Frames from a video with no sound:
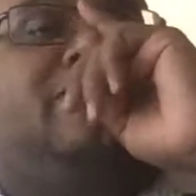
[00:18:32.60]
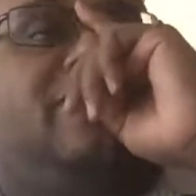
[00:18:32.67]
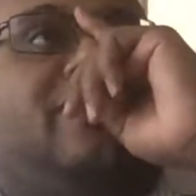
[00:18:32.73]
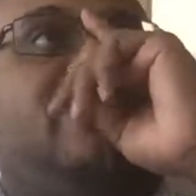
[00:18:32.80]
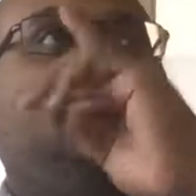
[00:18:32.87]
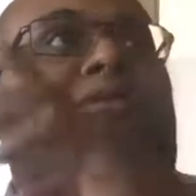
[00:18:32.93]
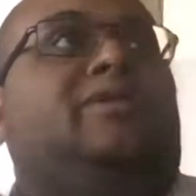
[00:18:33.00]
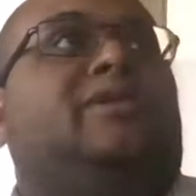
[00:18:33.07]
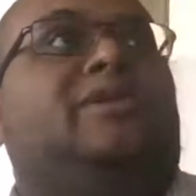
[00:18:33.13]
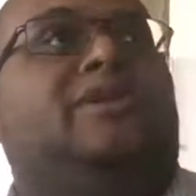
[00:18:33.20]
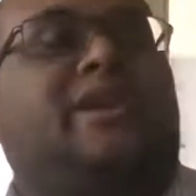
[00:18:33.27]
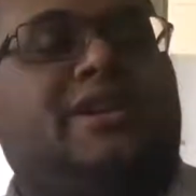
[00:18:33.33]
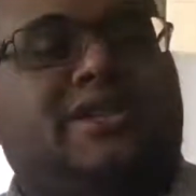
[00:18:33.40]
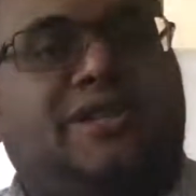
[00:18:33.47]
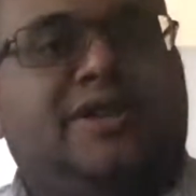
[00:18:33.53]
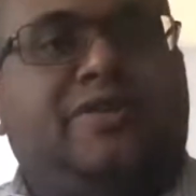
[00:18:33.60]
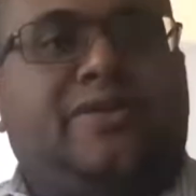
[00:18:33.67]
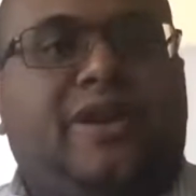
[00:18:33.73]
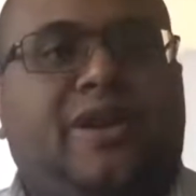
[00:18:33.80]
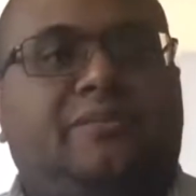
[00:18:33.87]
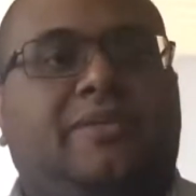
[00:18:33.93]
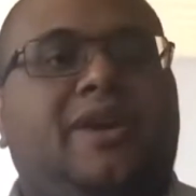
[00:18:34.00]
if you upload it on
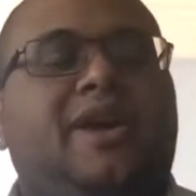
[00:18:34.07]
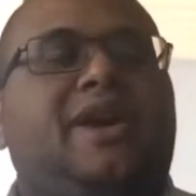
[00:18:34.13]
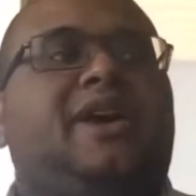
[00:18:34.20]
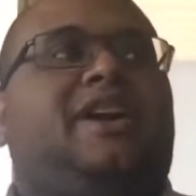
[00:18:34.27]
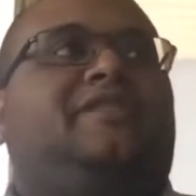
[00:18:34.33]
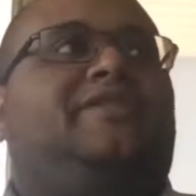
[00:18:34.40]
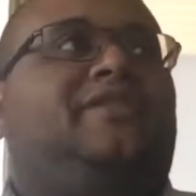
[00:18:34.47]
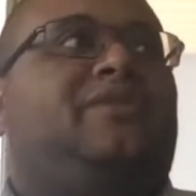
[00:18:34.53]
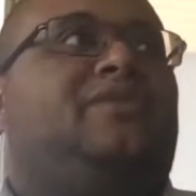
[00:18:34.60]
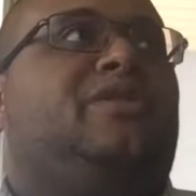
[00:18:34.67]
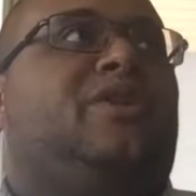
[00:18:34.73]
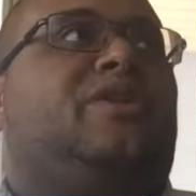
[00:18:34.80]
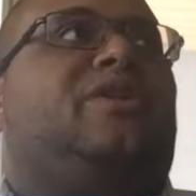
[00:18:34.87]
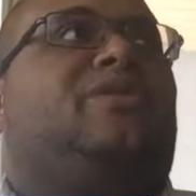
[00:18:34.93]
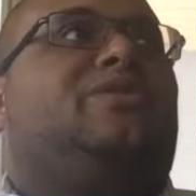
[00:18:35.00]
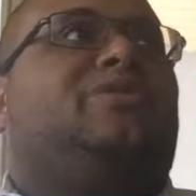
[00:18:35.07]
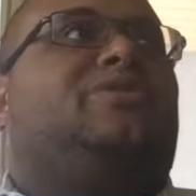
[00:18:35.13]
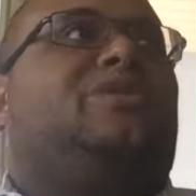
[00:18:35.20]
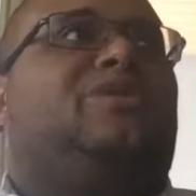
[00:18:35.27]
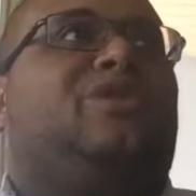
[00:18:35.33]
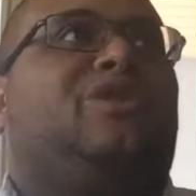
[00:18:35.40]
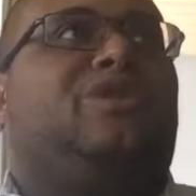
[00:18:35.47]
Instagram, if you
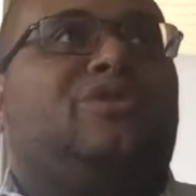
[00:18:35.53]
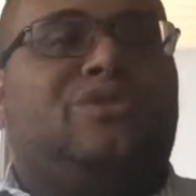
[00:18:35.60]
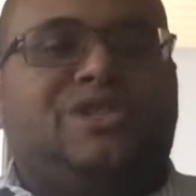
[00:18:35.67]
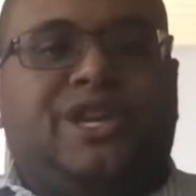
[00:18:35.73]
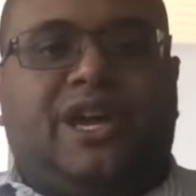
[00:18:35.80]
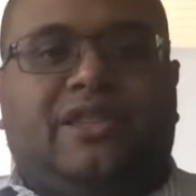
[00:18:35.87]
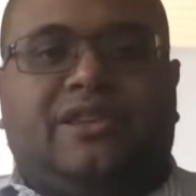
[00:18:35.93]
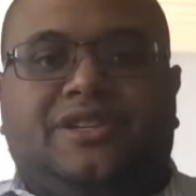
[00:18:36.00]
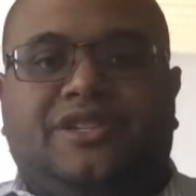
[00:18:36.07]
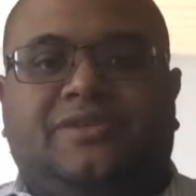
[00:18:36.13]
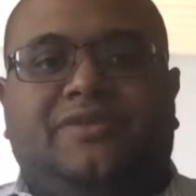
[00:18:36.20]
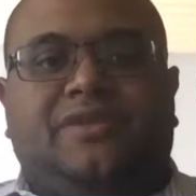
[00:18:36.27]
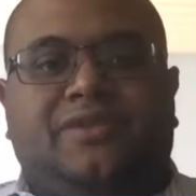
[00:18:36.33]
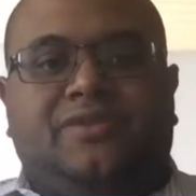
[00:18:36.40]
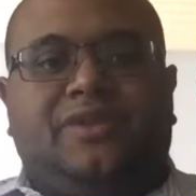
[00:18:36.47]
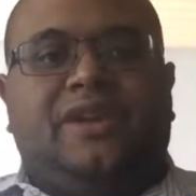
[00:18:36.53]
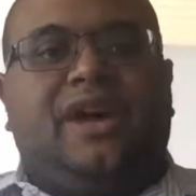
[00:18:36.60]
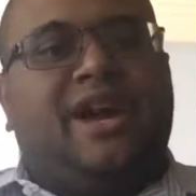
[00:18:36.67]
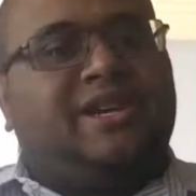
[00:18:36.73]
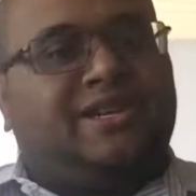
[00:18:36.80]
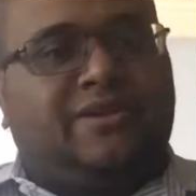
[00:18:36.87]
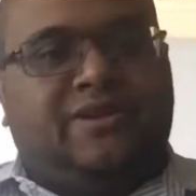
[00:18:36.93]
do a gargle challenge, if you do
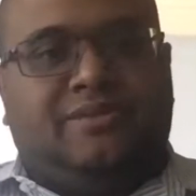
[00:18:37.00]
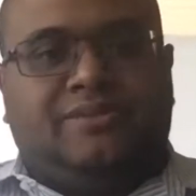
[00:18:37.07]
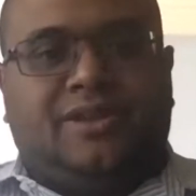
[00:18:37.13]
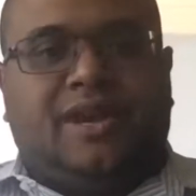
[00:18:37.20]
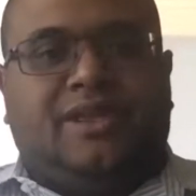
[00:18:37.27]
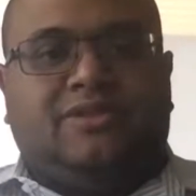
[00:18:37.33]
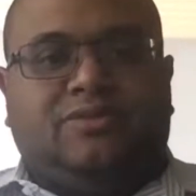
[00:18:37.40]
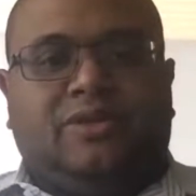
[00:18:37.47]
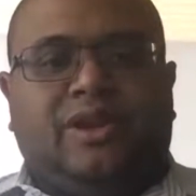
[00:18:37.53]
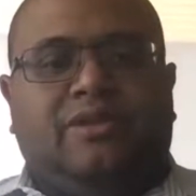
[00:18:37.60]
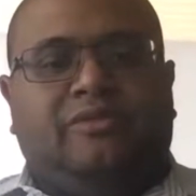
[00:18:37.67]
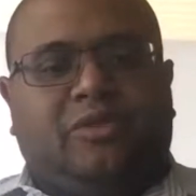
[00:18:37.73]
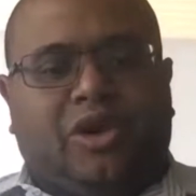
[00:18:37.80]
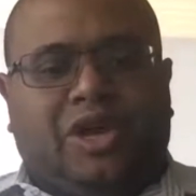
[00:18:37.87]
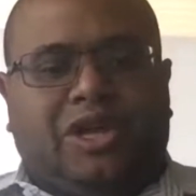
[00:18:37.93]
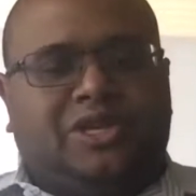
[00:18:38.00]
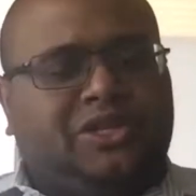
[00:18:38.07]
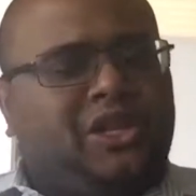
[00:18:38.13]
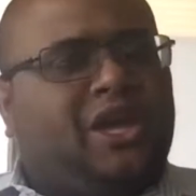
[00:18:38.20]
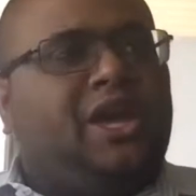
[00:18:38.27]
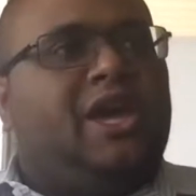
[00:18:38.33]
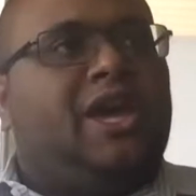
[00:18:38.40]
the ice cream challenge, whatever it
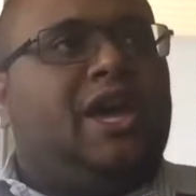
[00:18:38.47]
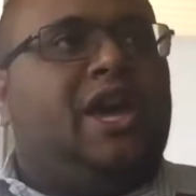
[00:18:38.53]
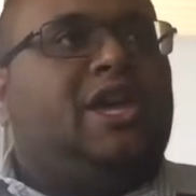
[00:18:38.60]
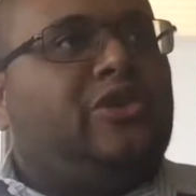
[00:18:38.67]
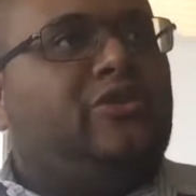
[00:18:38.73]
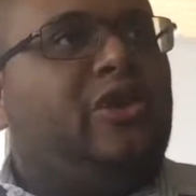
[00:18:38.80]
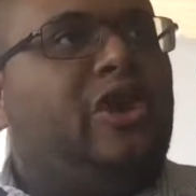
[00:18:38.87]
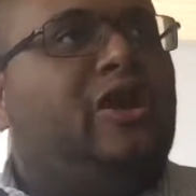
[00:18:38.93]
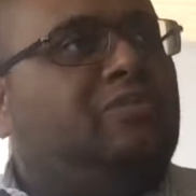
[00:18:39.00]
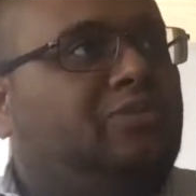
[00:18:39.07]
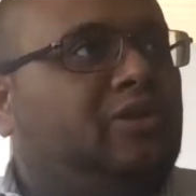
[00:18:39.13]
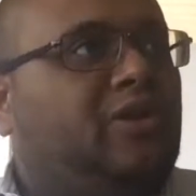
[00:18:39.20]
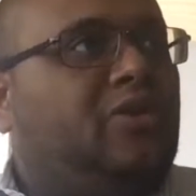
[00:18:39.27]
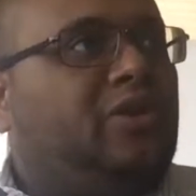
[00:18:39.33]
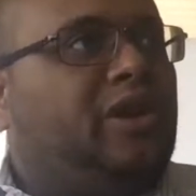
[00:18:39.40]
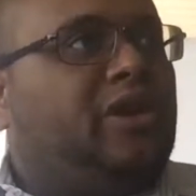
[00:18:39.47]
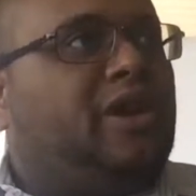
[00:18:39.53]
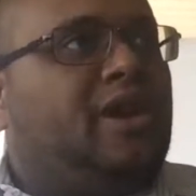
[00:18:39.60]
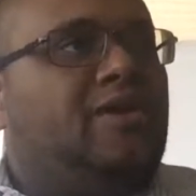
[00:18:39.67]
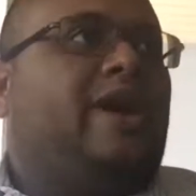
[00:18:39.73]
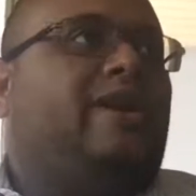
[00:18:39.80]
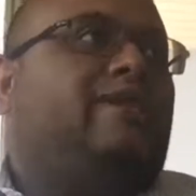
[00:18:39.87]
is, and you upload it
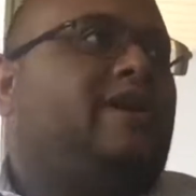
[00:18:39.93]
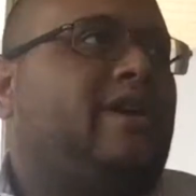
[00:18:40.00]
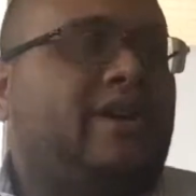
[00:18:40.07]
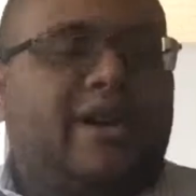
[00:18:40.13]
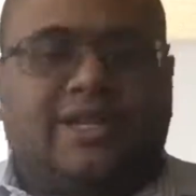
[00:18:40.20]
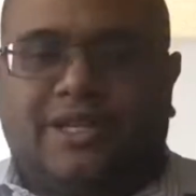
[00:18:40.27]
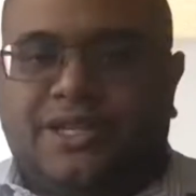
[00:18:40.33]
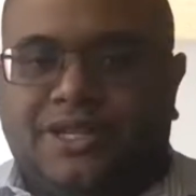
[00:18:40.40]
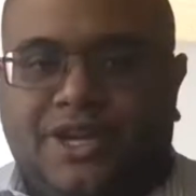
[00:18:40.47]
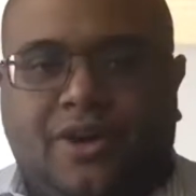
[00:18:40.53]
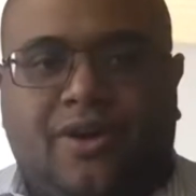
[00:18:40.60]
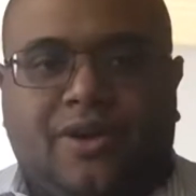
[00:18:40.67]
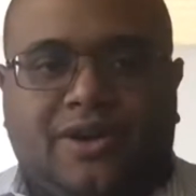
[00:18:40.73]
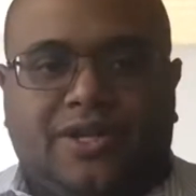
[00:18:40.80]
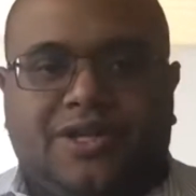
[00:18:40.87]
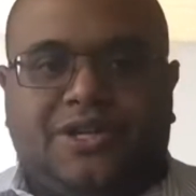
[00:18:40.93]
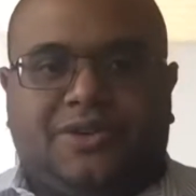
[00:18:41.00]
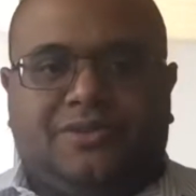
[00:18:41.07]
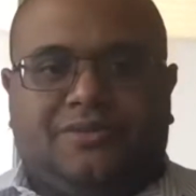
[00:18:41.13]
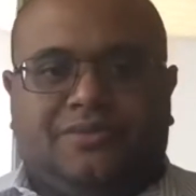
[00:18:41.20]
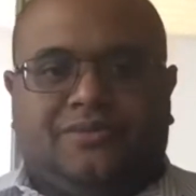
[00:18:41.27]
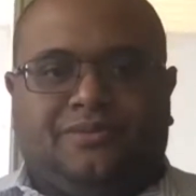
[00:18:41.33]
right there, that's a charge